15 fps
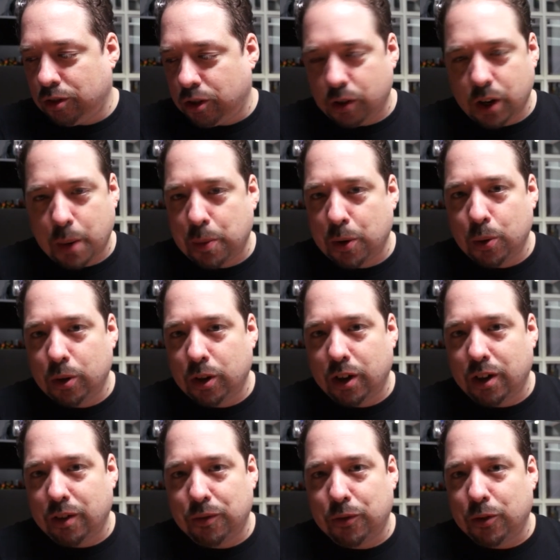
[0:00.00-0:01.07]

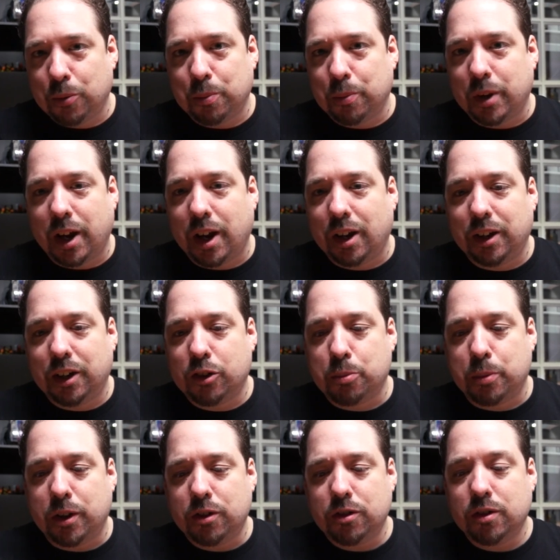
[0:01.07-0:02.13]
crapola from
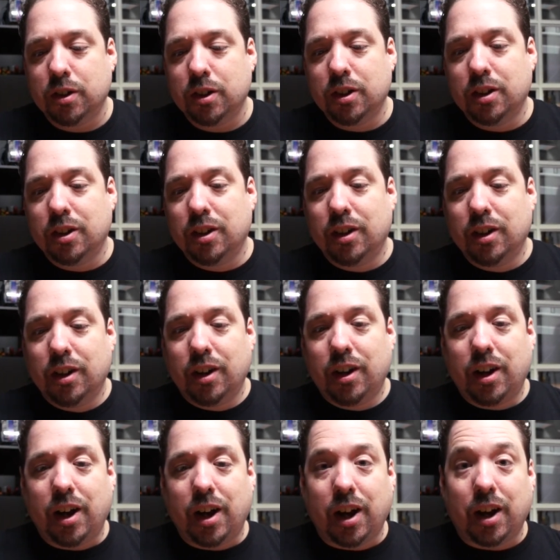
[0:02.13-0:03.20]
AliExpress,
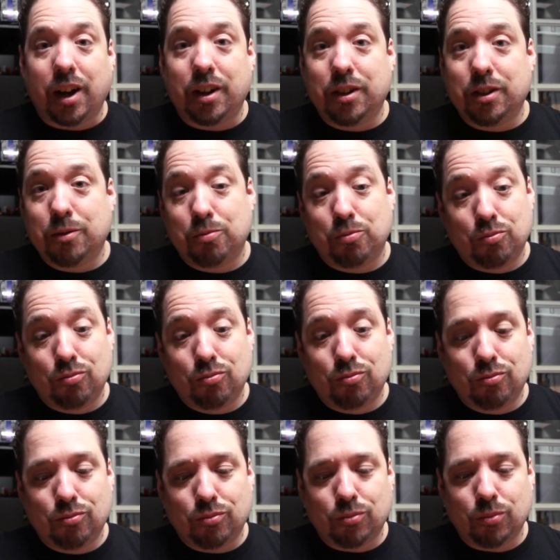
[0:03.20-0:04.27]
and
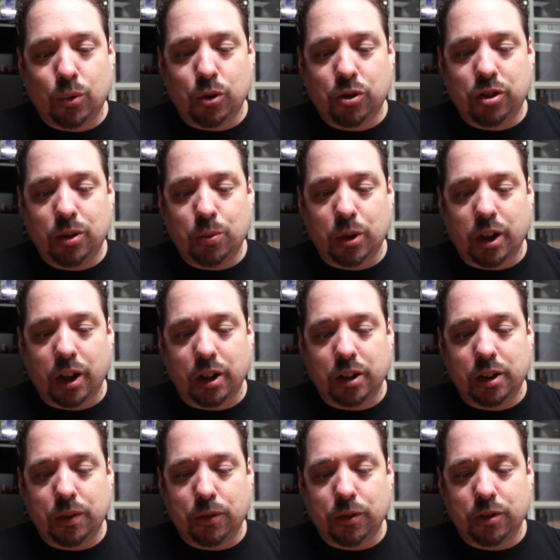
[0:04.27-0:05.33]
we'll see what kind
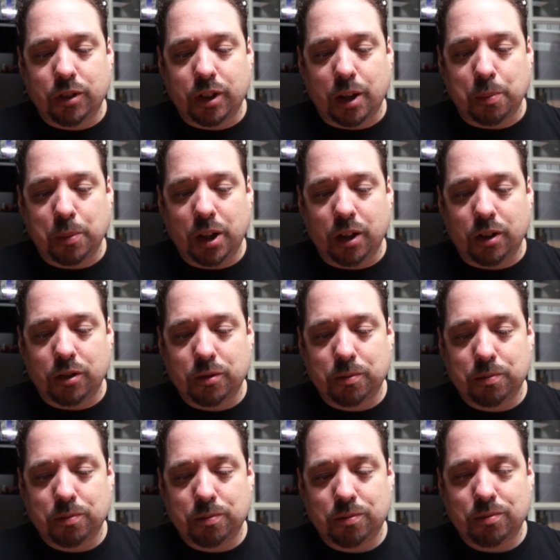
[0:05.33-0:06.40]
of difference that makes.
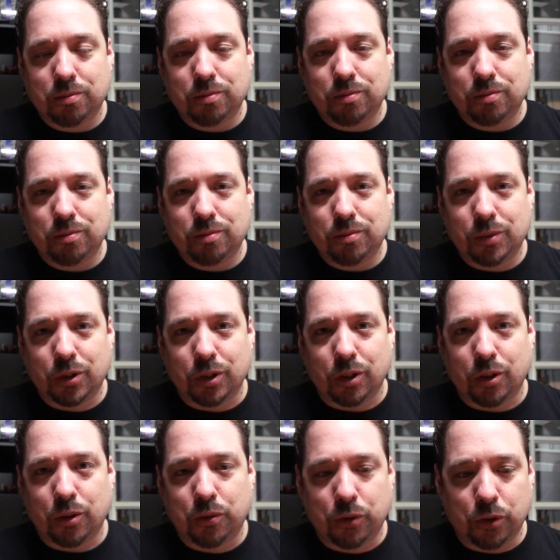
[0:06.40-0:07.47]

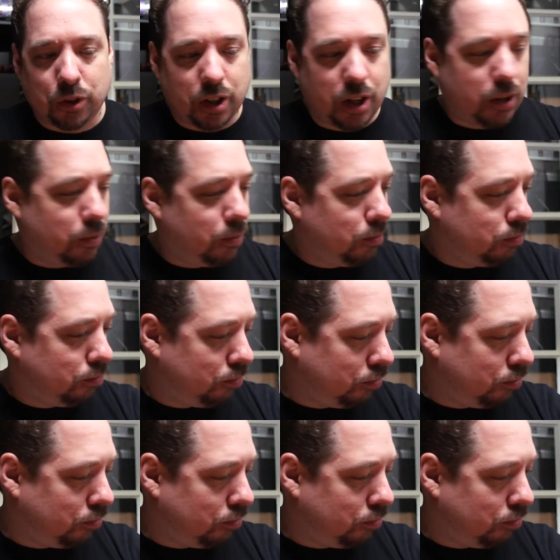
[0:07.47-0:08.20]
So for now,